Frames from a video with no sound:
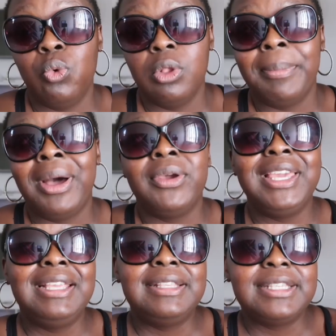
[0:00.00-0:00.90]
all
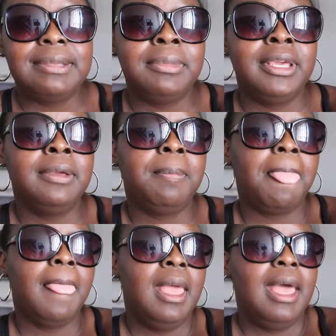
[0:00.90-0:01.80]
about intimate
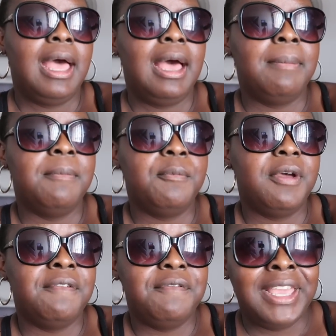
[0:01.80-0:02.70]
um,
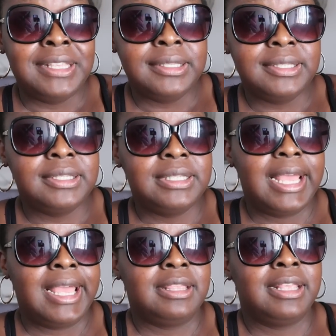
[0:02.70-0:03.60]
events
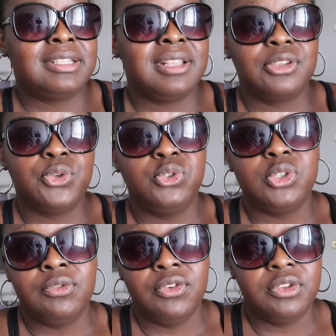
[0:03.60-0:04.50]
and that's like
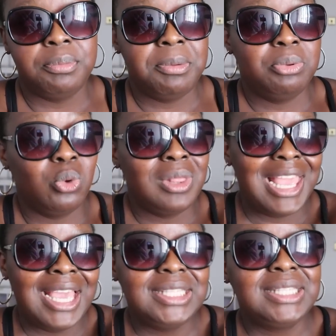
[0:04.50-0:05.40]
250 people or
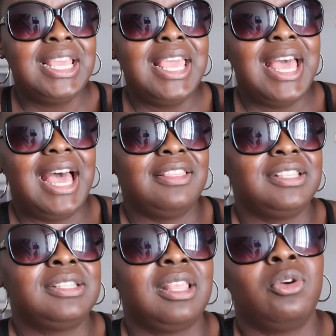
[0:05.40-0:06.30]
less and
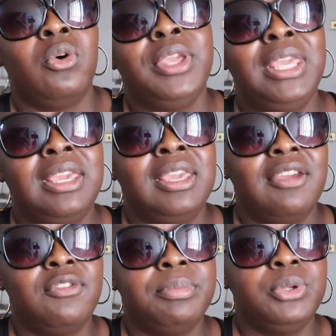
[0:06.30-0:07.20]
then since I got
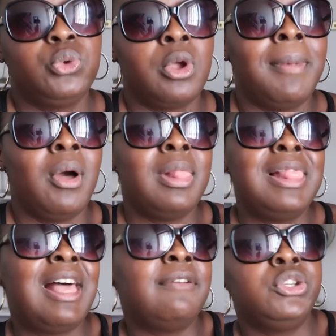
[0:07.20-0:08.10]
here everybody's talking about
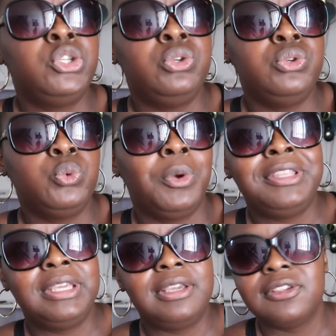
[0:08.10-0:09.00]
lavish huge
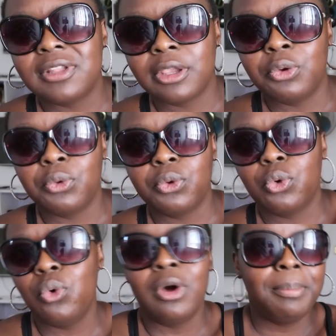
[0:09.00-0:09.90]
weddings and I got
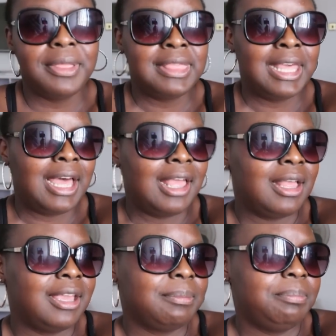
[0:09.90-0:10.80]
caught up in that
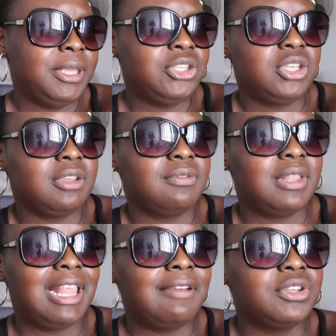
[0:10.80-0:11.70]
like pitching
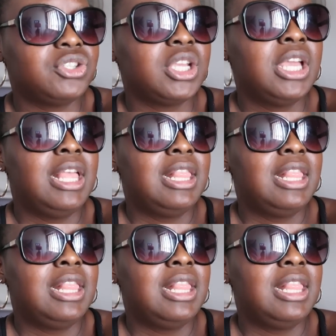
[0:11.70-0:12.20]
for lavish